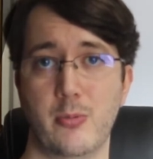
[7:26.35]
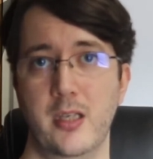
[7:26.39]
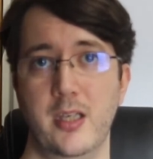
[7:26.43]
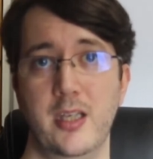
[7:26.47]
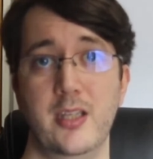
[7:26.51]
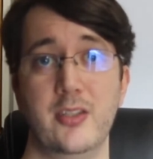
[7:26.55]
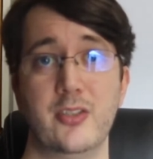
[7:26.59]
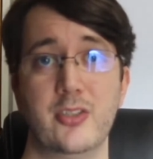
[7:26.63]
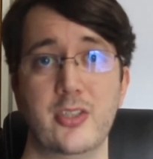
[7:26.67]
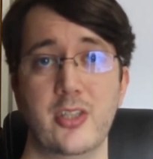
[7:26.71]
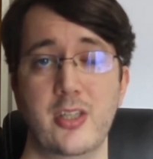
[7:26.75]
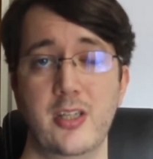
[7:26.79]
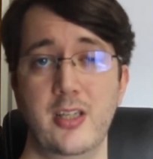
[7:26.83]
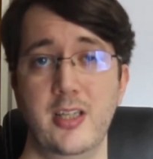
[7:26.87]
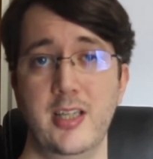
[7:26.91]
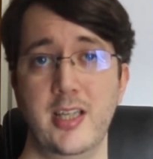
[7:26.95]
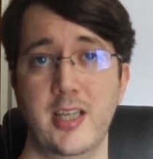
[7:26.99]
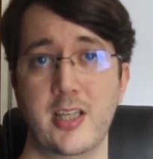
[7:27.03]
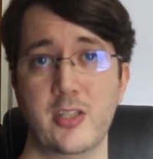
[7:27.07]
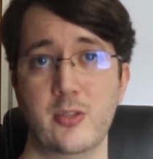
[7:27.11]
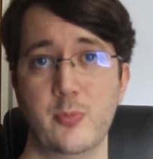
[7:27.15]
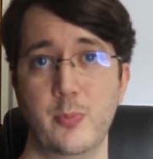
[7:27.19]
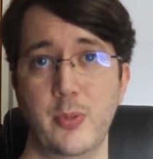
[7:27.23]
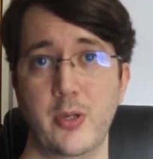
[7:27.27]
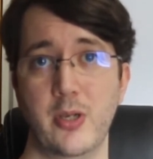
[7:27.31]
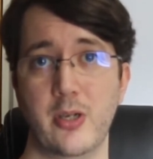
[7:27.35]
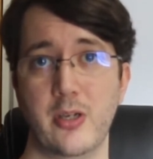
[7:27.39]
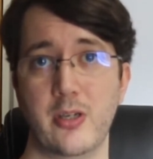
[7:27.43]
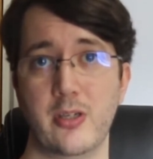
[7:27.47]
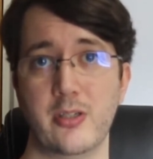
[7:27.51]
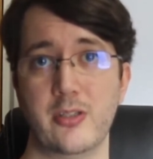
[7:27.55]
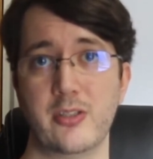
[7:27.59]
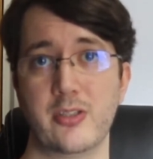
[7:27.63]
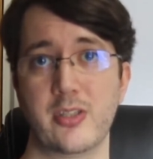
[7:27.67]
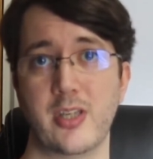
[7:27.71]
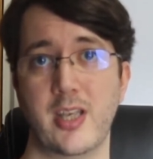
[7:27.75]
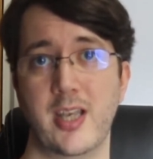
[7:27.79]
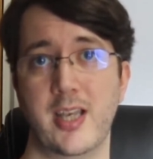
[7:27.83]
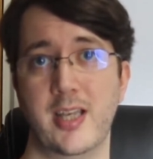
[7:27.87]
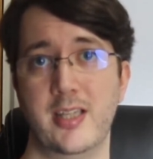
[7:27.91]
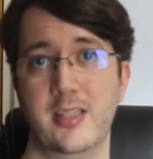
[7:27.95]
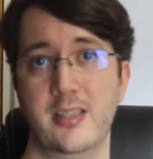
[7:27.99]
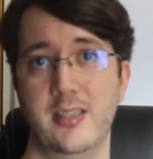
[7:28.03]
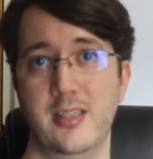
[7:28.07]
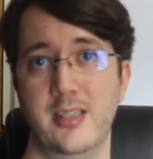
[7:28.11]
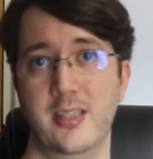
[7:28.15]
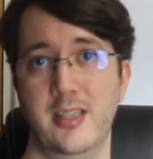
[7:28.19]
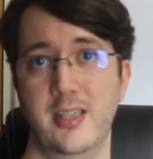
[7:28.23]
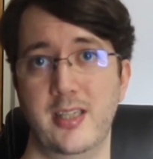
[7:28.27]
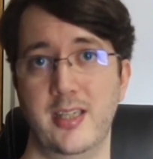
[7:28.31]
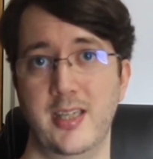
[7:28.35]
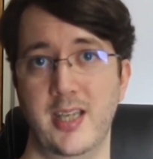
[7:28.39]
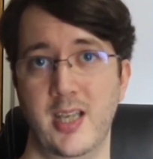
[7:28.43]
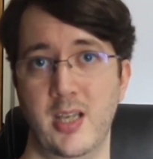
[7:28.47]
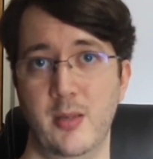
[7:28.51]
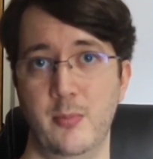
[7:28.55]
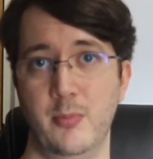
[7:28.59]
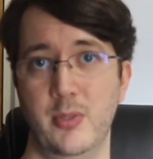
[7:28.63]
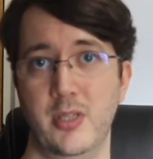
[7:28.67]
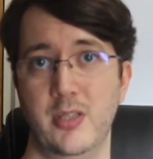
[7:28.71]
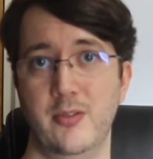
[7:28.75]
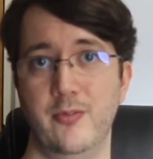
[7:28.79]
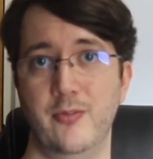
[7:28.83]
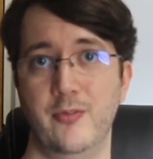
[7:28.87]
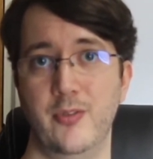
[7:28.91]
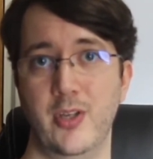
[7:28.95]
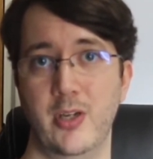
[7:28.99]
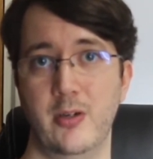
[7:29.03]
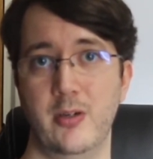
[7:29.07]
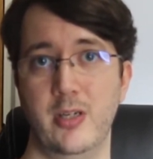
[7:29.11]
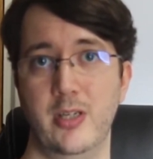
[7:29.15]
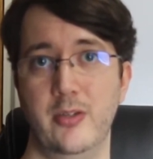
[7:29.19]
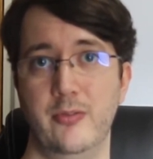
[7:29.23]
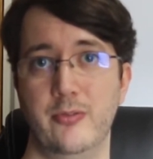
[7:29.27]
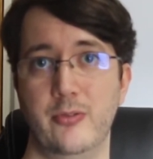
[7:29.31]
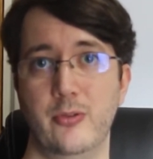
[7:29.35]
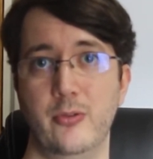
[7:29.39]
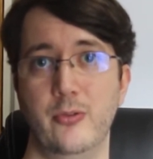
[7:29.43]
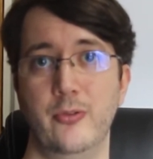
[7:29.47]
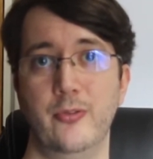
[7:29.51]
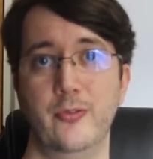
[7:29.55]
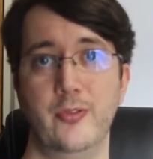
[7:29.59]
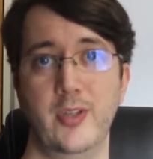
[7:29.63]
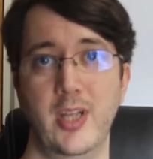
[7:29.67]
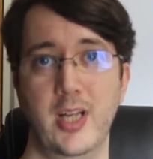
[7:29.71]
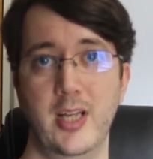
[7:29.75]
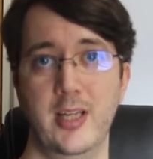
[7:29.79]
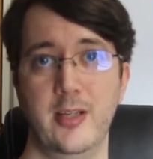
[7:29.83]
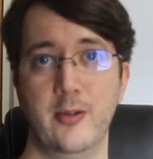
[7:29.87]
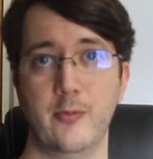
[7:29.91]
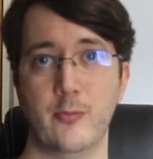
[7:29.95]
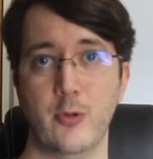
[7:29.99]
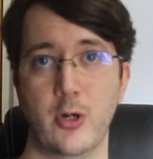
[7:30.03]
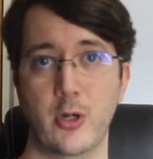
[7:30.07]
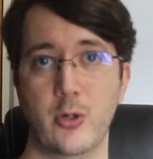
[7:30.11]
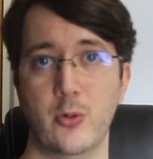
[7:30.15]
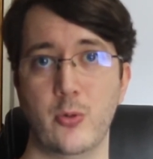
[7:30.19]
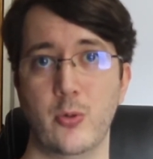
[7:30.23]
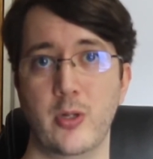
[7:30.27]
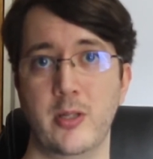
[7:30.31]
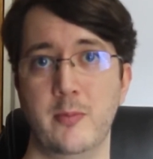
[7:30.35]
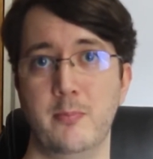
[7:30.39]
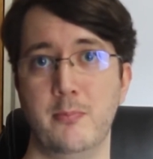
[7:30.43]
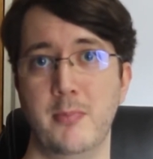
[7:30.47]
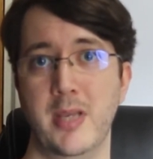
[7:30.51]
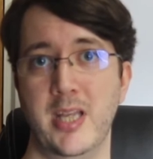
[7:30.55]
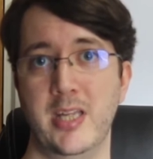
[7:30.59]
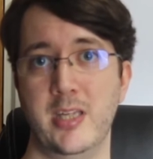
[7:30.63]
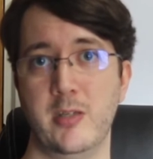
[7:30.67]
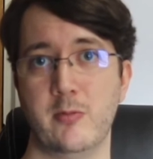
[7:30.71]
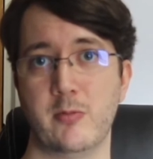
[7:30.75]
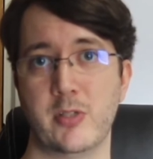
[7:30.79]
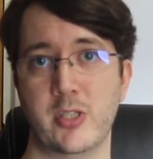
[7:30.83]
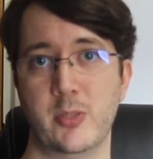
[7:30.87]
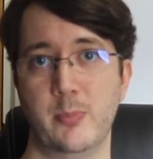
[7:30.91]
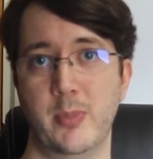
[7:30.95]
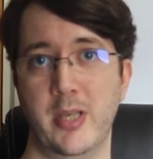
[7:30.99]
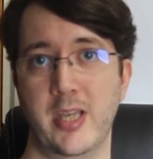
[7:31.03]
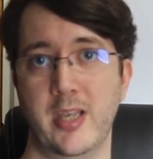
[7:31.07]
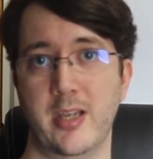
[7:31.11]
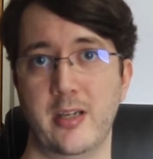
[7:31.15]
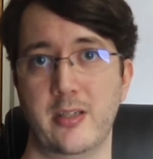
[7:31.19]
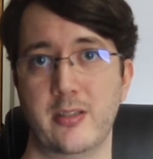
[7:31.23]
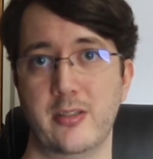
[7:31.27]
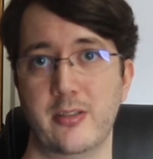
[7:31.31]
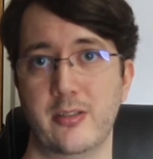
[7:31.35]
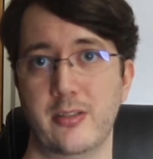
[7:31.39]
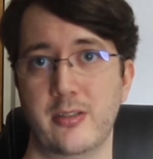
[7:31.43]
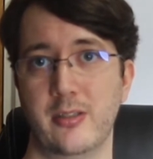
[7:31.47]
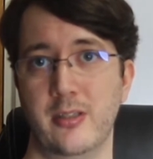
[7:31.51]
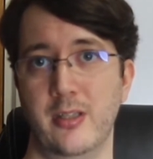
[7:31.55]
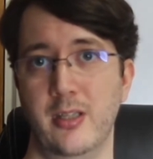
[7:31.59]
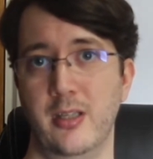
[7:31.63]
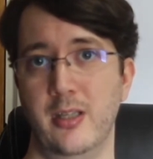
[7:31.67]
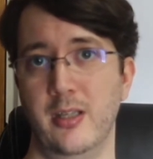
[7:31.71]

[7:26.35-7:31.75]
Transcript: It certainly has perks and it can be a very fulfilling role in many respects.